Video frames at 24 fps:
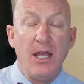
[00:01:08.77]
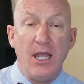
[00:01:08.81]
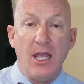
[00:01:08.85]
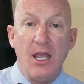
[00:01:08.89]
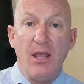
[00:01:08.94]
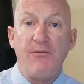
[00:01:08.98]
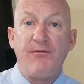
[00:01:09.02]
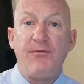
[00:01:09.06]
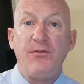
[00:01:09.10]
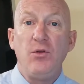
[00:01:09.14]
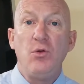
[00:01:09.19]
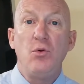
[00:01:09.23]

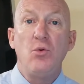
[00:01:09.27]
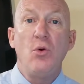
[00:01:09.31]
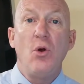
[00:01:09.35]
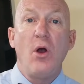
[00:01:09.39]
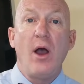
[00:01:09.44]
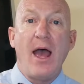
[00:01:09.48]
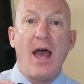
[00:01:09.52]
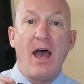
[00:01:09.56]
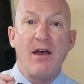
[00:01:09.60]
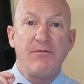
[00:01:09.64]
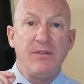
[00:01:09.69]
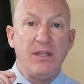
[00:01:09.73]
If you
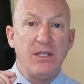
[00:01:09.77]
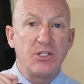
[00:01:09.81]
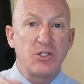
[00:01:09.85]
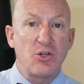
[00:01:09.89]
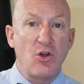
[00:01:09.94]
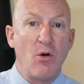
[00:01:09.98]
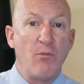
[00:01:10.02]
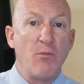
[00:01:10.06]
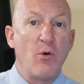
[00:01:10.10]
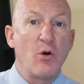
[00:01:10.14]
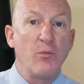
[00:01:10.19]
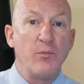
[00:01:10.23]
have these
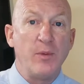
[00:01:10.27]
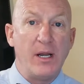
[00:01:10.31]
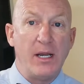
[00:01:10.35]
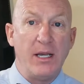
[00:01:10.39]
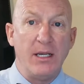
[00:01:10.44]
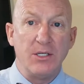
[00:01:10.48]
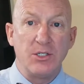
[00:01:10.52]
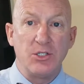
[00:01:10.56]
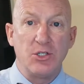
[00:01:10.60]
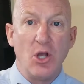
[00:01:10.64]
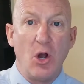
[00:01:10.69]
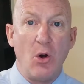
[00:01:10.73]

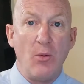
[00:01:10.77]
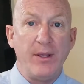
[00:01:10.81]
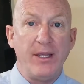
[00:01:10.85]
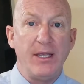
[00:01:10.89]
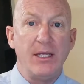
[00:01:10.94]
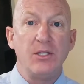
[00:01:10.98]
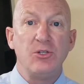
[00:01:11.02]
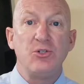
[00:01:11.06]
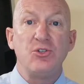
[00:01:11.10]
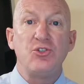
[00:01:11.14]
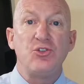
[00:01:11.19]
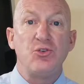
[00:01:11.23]
comorbidities going
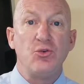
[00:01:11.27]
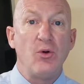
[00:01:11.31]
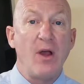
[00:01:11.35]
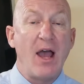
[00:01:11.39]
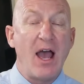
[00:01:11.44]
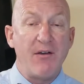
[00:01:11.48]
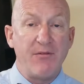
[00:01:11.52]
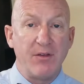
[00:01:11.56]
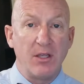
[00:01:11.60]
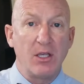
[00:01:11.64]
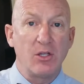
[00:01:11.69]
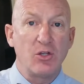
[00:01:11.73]
into
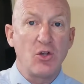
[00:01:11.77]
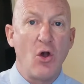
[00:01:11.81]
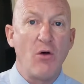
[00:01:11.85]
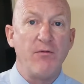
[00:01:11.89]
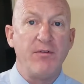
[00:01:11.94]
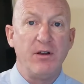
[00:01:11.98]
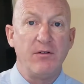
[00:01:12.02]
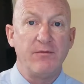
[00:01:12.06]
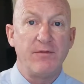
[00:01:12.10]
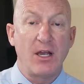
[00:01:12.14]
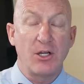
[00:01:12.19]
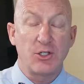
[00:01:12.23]
having a
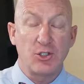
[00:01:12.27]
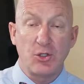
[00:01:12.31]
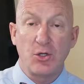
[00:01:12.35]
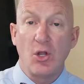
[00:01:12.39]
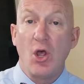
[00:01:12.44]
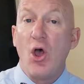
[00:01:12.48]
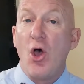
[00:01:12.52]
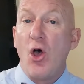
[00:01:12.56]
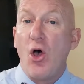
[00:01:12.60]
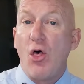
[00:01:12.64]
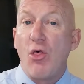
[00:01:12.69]
COVID infection,